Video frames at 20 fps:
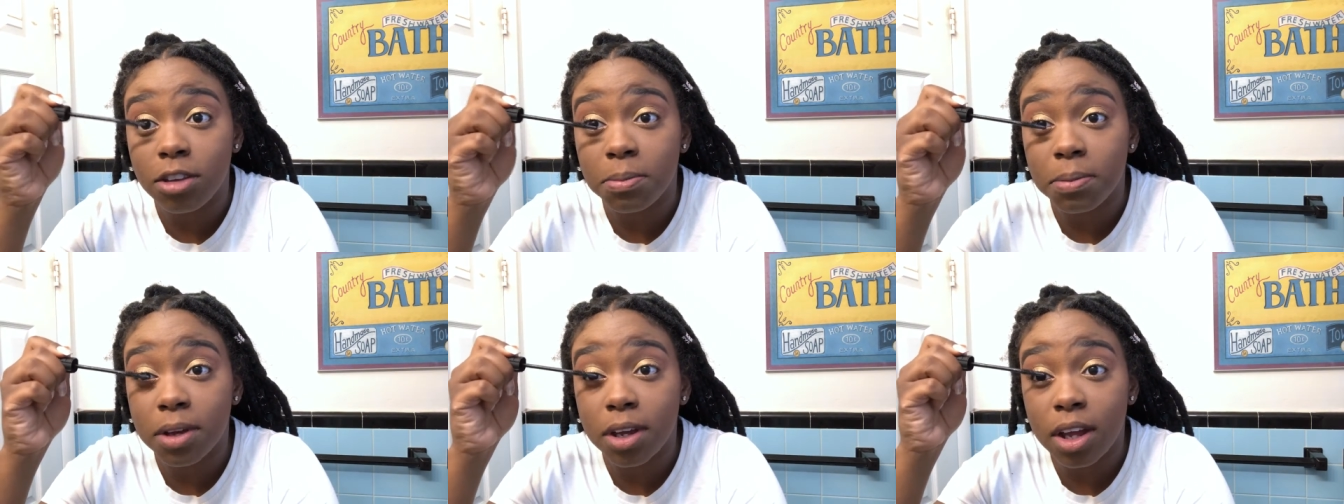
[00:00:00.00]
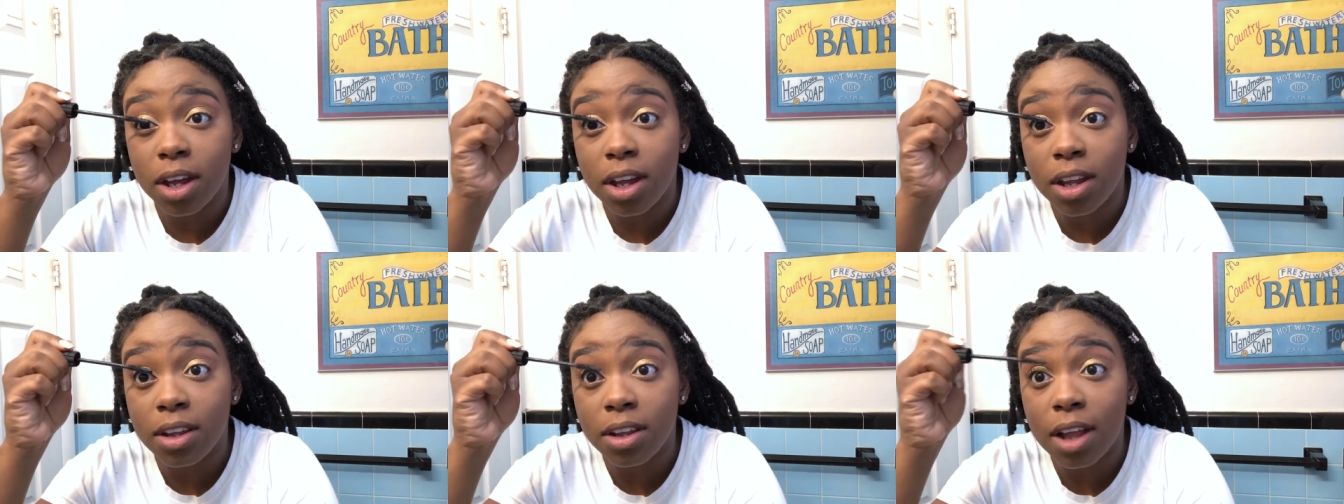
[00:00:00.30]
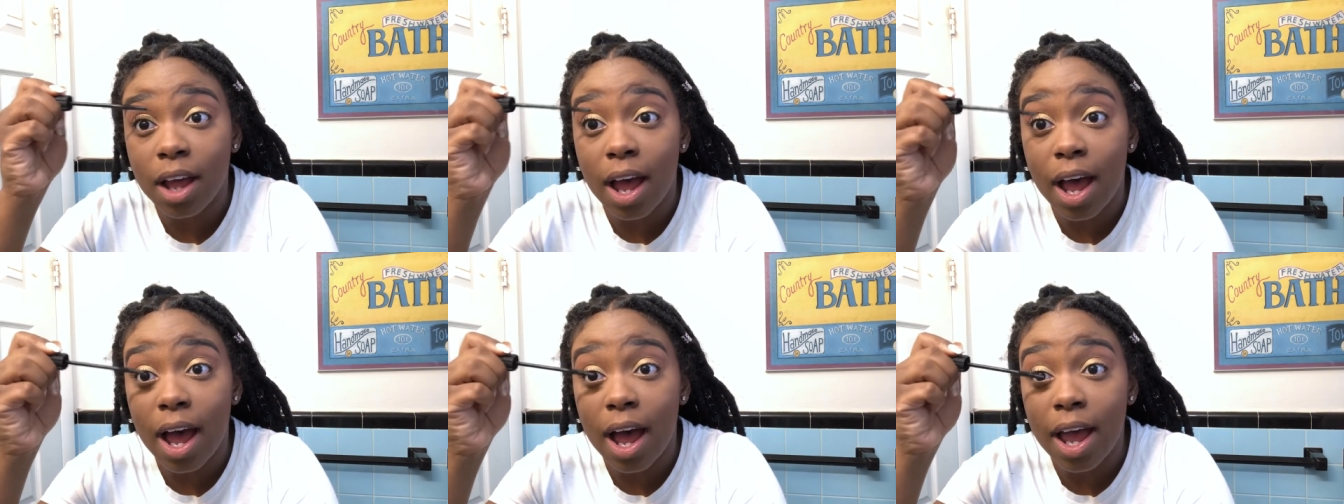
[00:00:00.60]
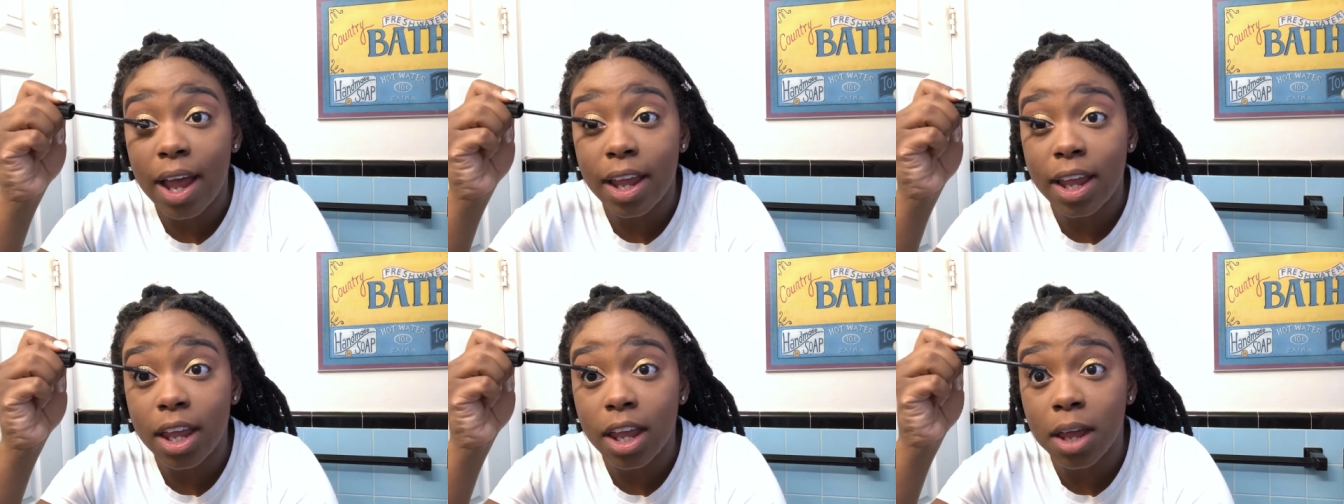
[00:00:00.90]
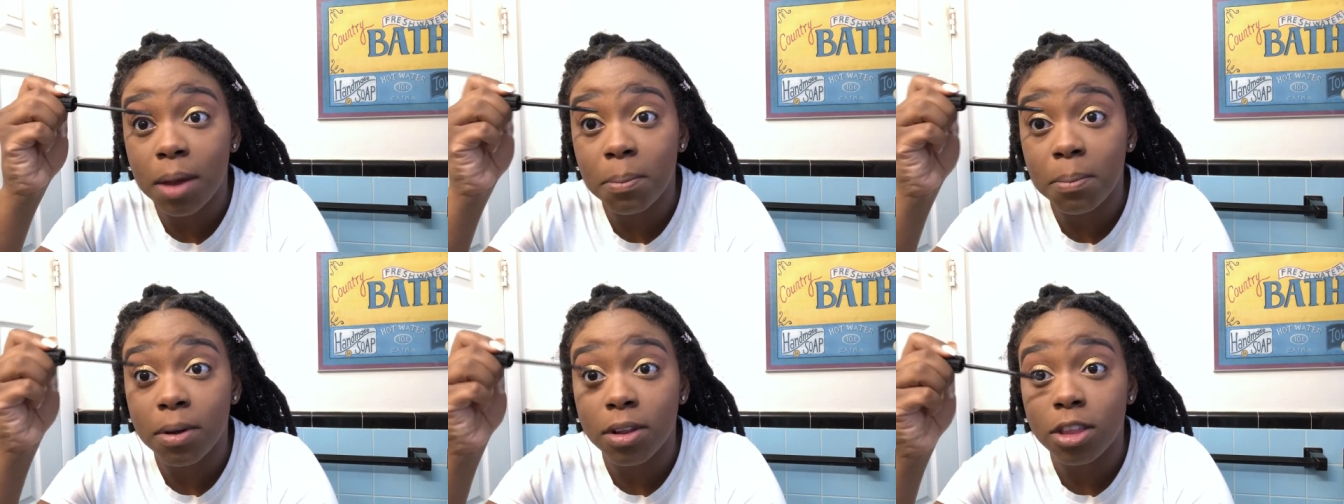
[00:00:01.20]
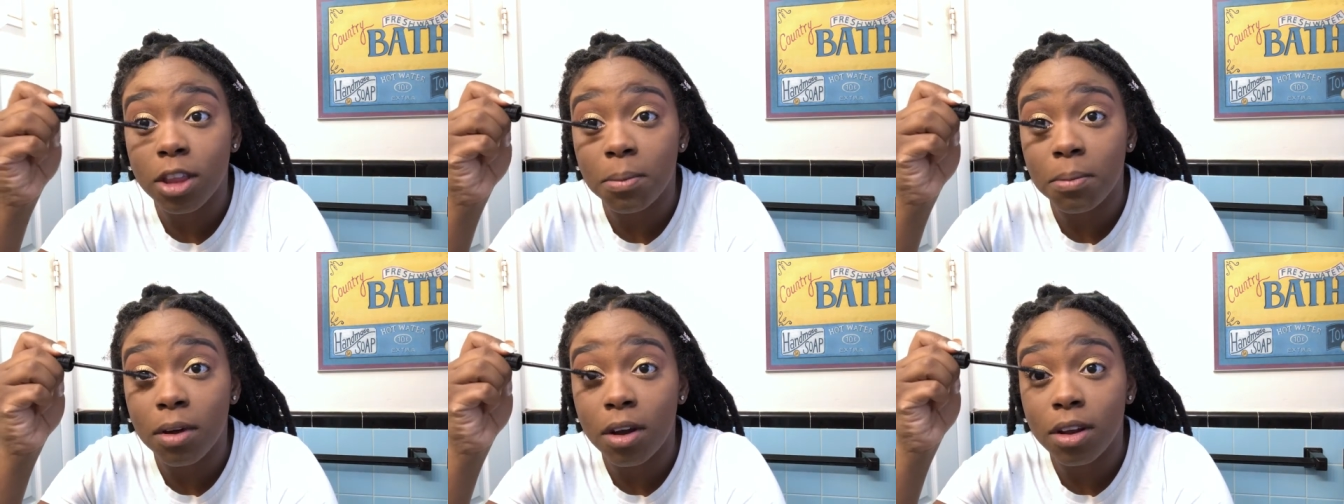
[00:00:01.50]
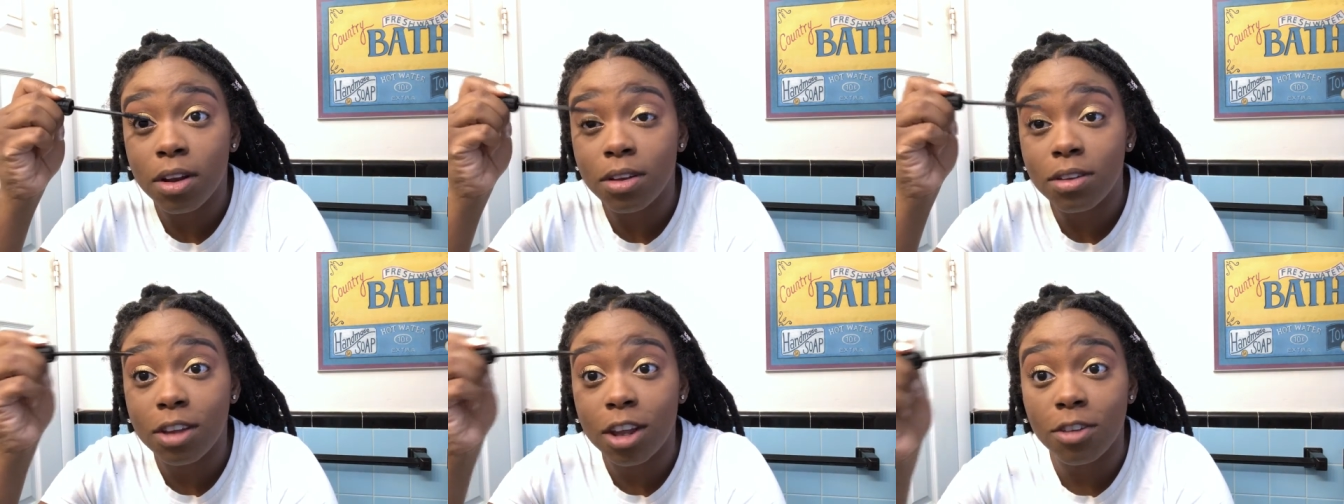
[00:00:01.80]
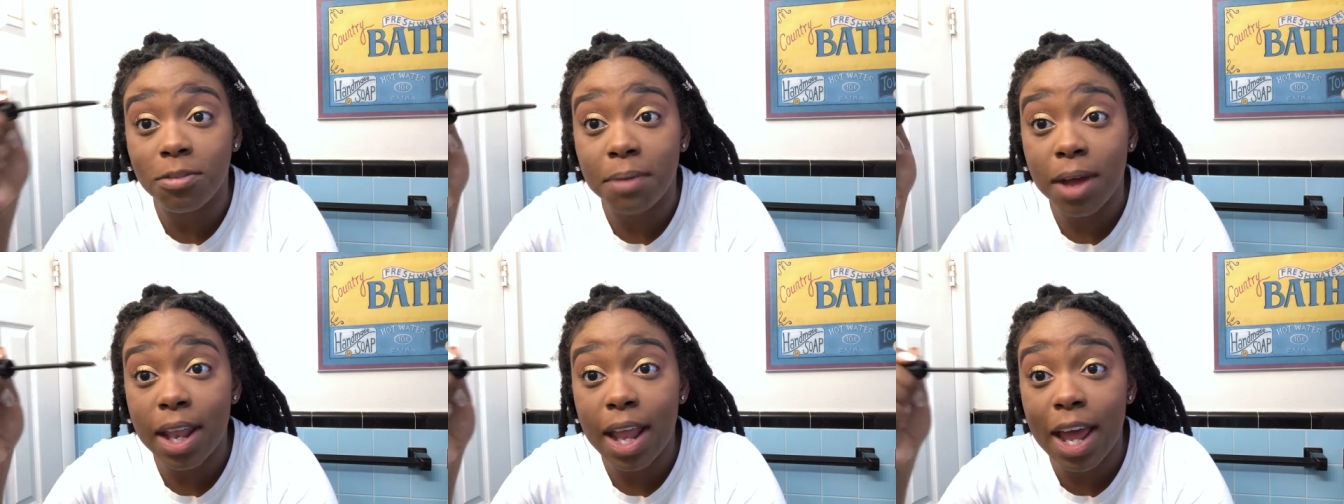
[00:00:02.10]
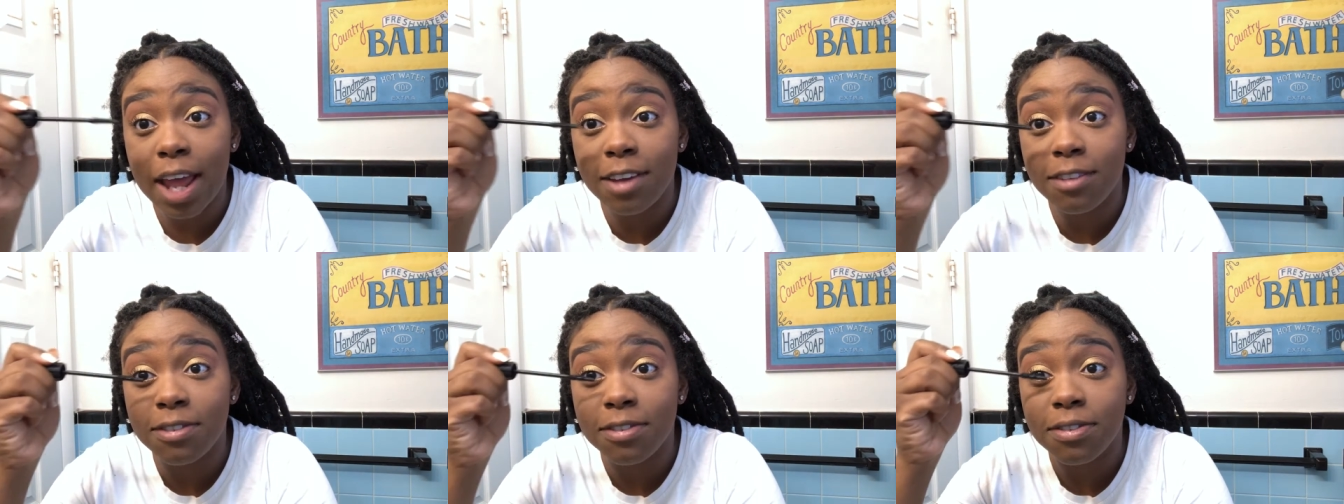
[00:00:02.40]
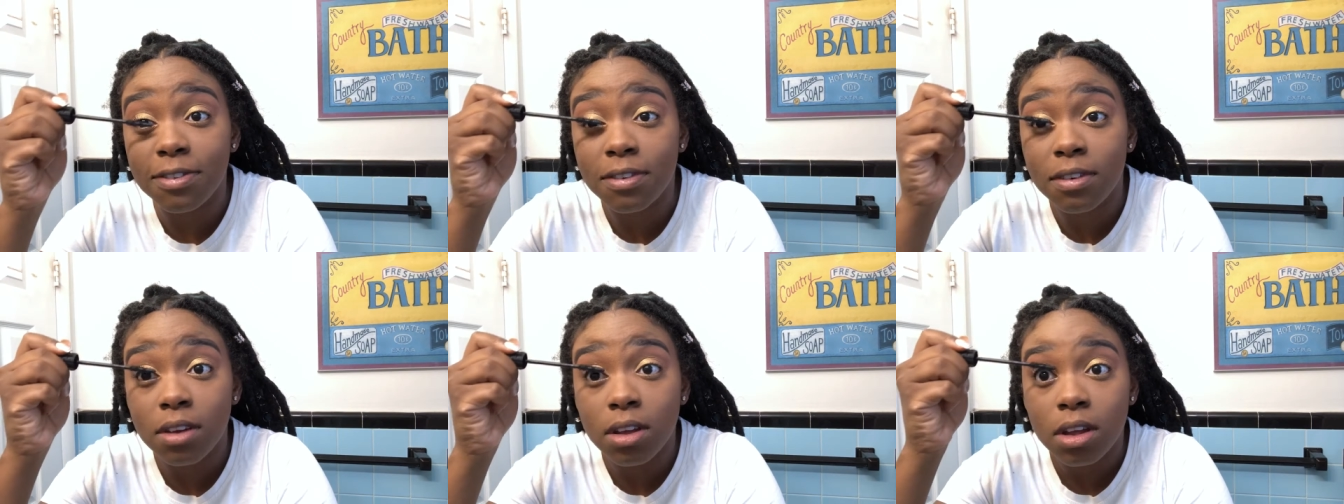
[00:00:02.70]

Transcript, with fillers: because I can't put them on to save my life.